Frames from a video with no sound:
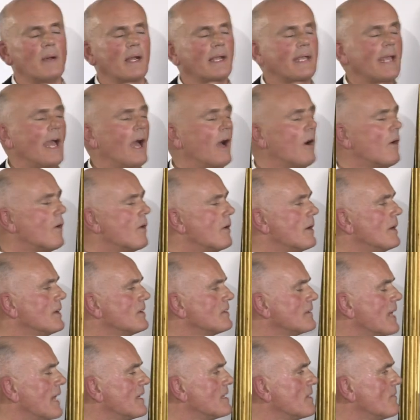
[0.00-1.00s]
Caron has
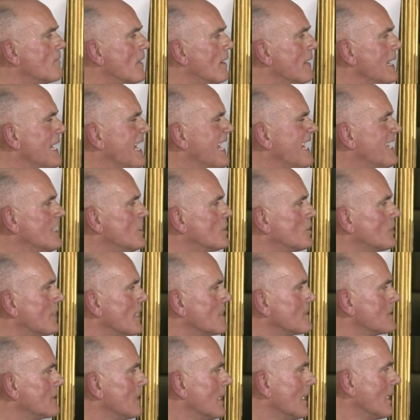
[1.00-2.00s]
had a very
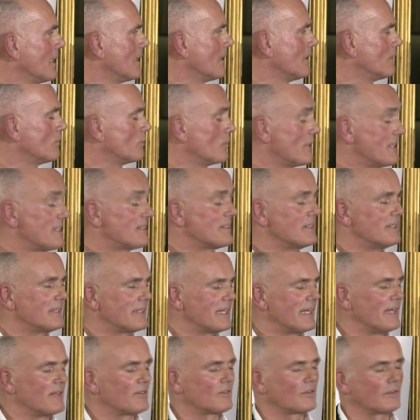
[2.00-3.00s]
interesting recent
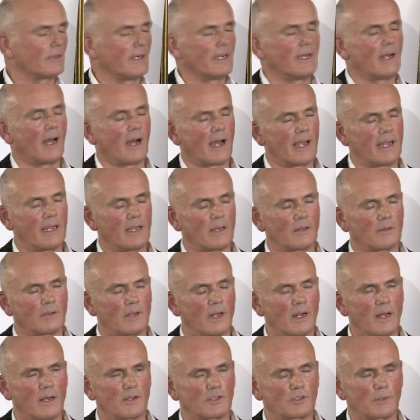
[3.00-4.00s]
history, i.e., in the
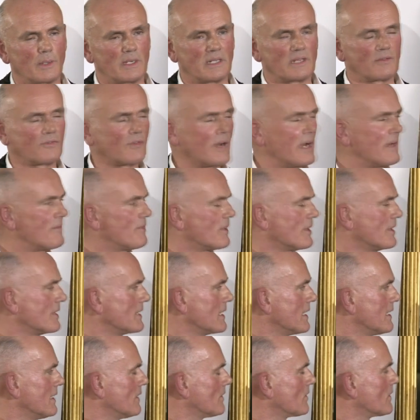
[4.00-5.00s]
last 25, 30
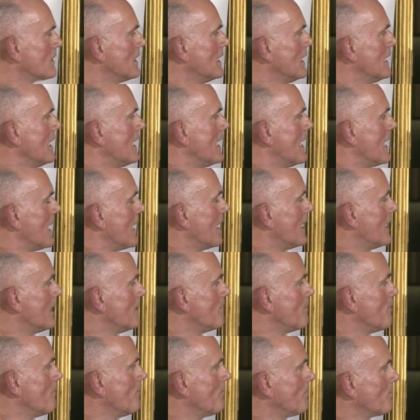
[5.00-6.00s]
years.
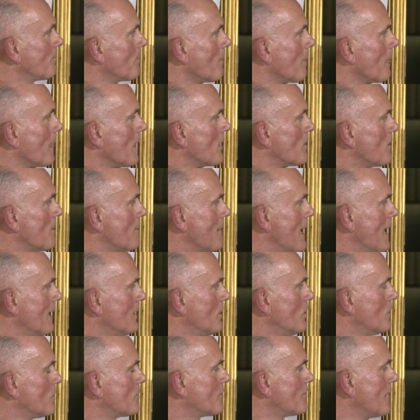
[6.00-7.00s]
Um, the man
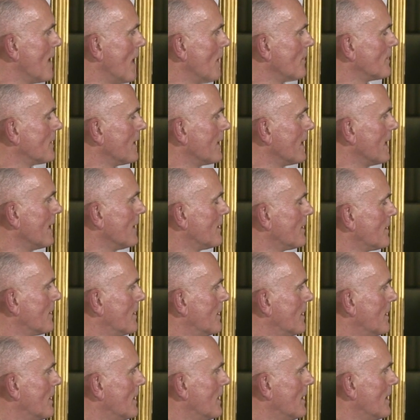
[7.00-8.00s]
who founded it,
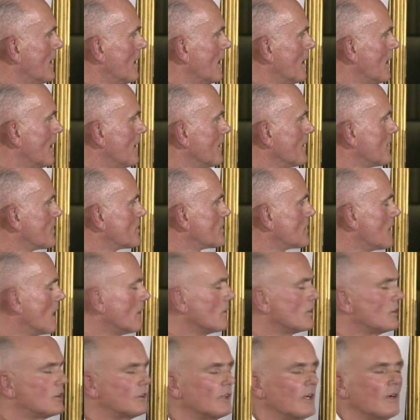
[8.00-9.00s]
Ernest
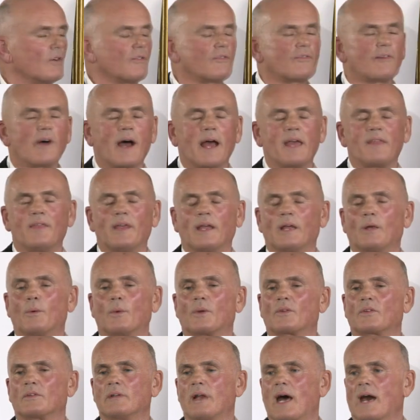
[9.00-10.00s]
Daltroff, I think, was
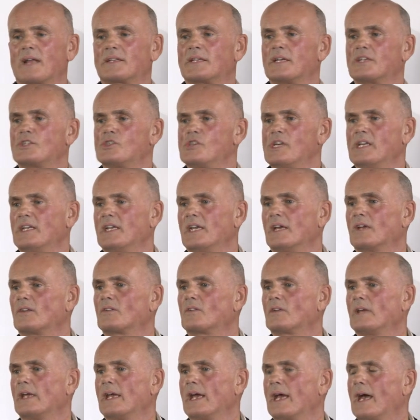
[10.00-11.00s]
an utter genius.
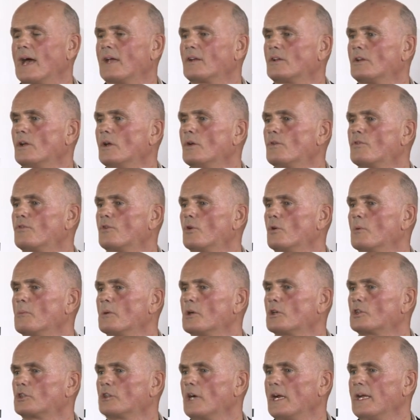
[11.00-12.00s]
He had no formal
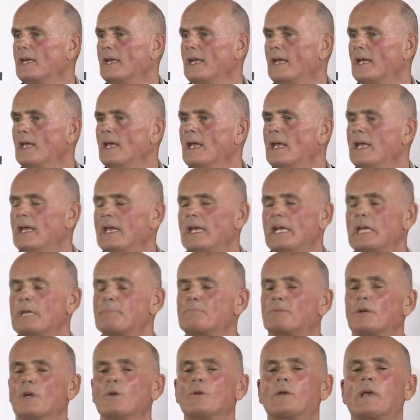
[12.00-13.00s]
training. He
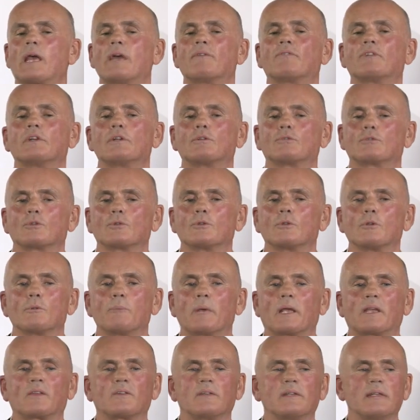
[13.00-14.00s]
broke every rule
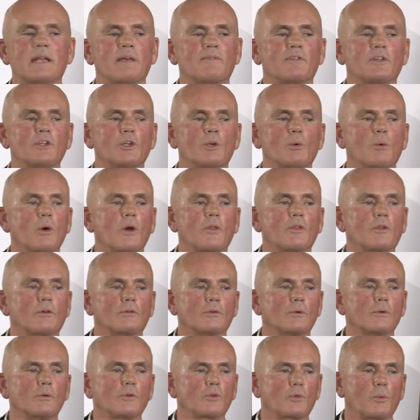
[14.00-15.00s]
because he never knew what the
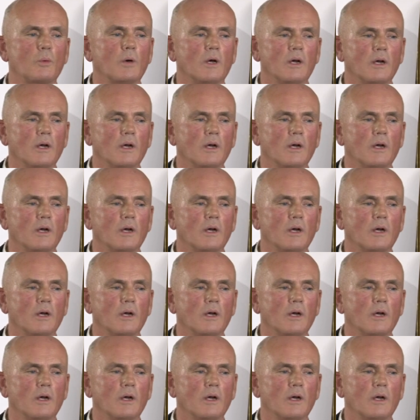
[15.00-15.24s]
rules were.